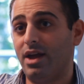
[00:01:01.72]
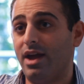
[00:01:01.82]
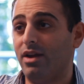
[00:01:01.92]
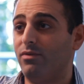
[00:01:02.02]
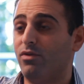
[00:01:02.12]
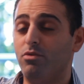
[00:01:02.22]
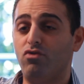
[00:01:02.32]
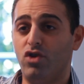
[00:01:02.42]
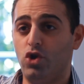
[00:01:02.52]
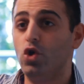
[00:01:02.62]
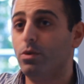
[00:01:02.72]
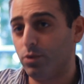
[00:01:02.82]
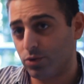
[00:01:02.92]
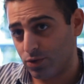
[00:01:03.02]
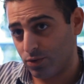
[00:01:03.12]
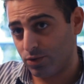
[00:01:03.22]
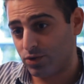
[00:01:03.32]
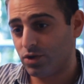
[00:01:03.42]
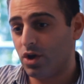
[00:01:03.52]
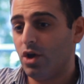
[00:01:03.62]
and from a renewable source,
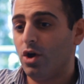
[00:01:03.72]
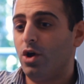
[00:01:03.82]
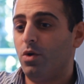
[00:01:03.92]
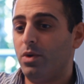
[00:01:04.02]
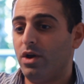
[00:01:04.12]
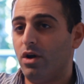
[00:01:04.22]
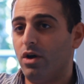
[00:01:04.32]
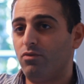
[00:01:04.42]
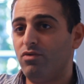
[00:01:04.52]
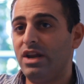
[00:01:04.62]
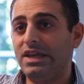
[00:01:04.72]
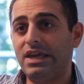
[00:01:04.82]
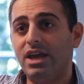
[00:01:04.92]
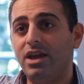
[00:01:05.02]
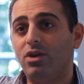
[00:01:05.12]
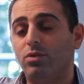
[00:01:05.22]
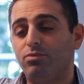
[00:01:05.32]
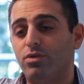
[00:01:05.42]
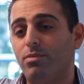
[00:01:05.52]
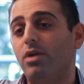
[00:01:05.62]
we are really keen on
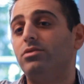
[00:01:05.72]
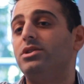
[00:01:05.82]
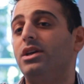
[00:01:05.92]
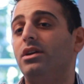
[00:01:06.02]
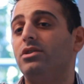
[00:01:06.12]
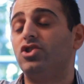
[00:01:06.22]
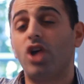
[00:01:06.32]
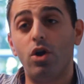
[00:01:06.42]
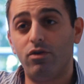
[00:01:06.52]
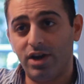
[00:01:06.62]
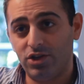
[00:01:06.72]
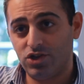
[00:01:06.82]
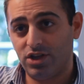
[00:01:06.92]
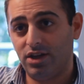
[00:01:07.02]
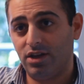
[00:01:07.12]
promoting solar energy,